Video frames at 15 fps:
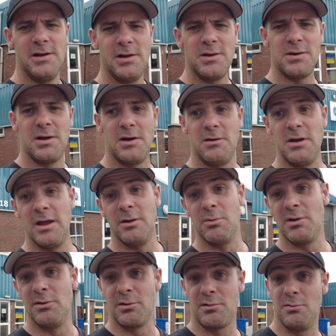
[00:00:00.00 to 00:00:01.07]
So yeah, there was
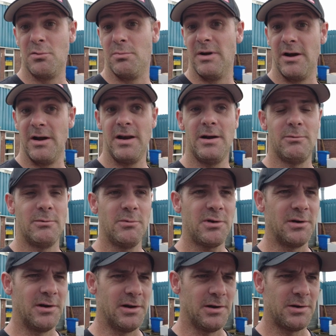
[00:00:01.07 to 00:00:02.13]
a lot to talk about in that one, wasn't
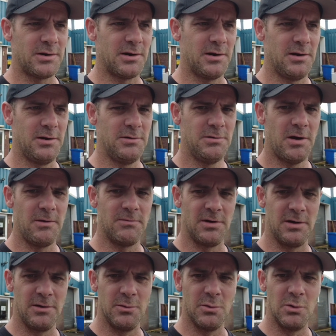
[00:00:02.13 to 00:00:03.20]
there? So hopefully
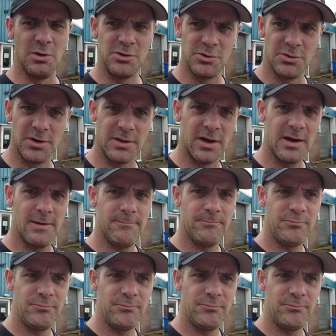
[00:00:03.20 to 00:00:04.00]
you all enjoyed that.